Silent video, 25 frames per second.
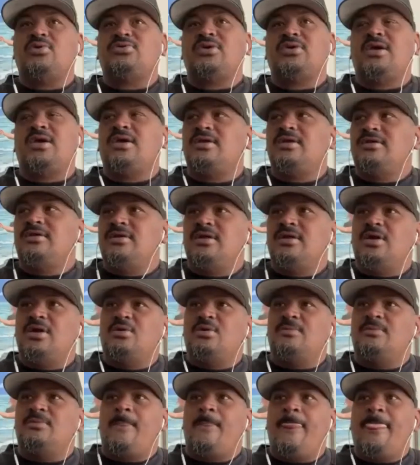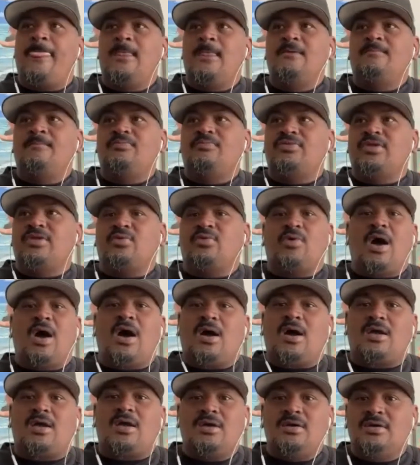saying. The
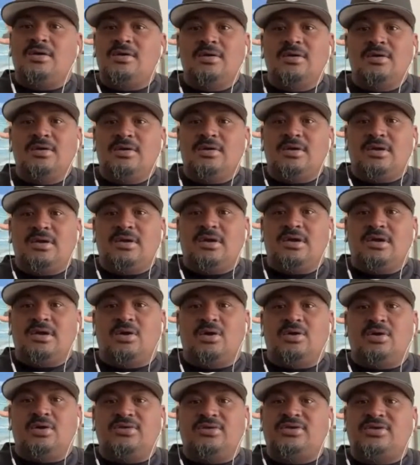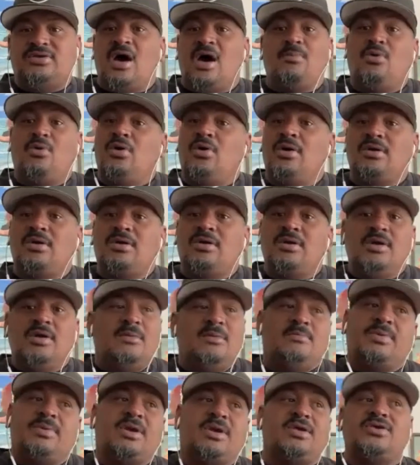Rock. He's Samoan,
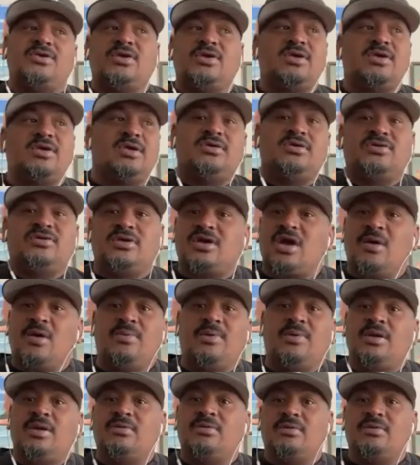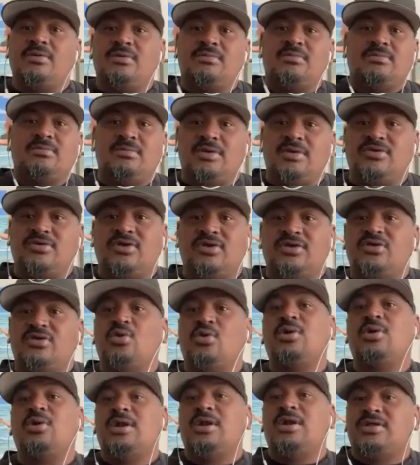but is he coming? Is he
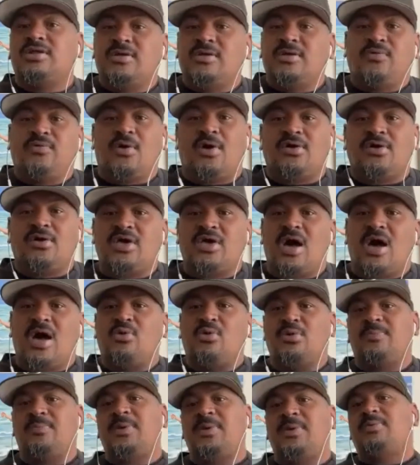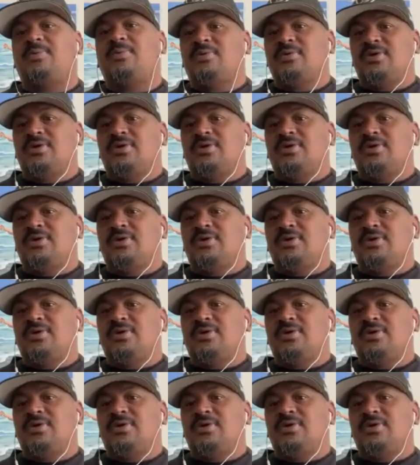doing anything for our Samoan people?